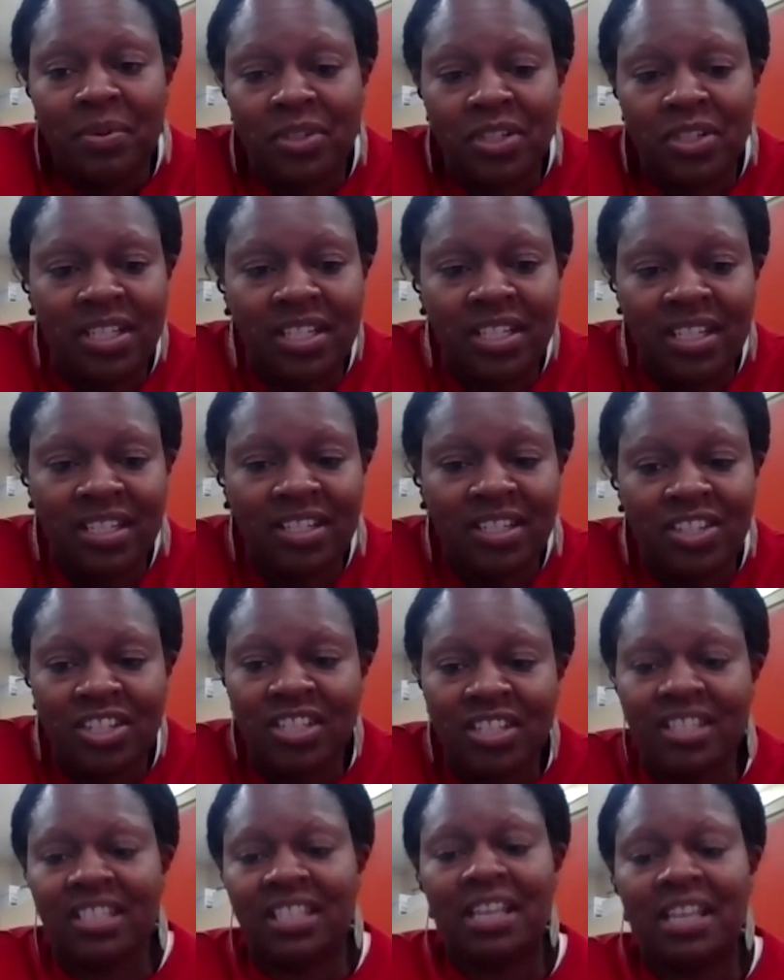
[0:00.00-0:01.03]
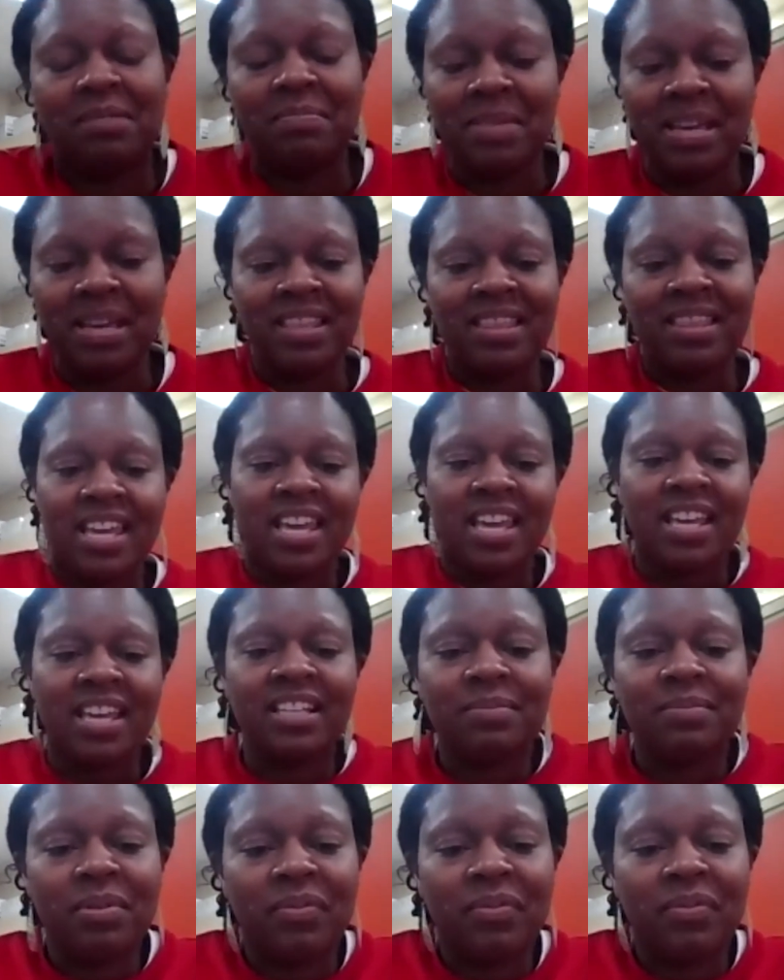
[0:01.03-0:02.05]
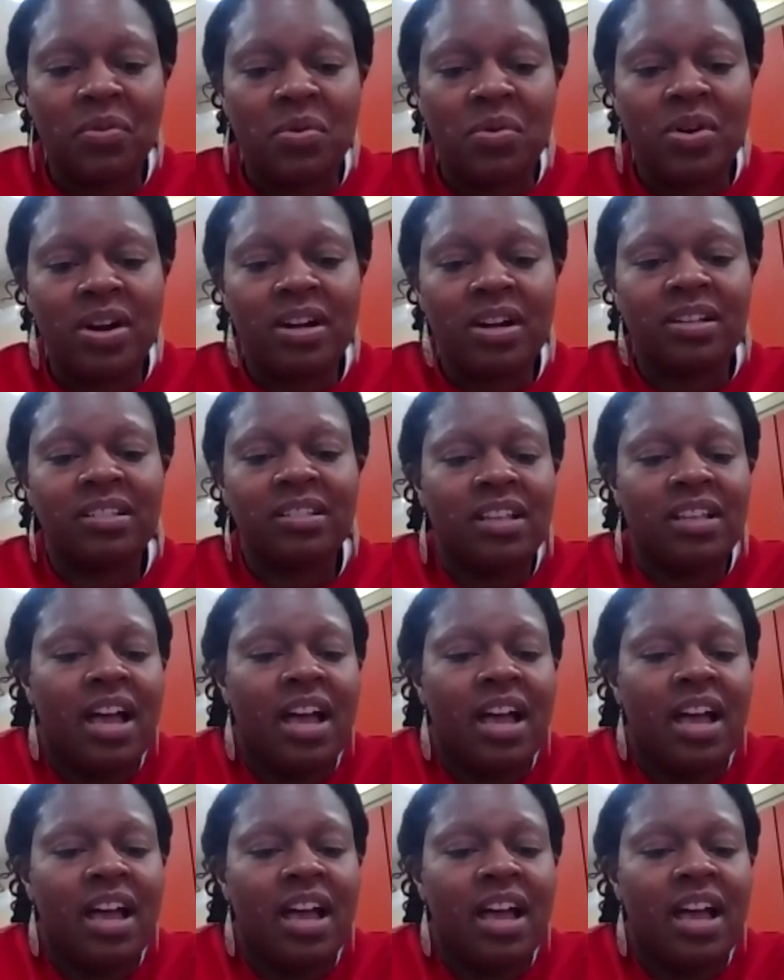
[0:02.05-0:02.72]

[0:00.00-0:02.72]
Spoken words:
She sent me things before,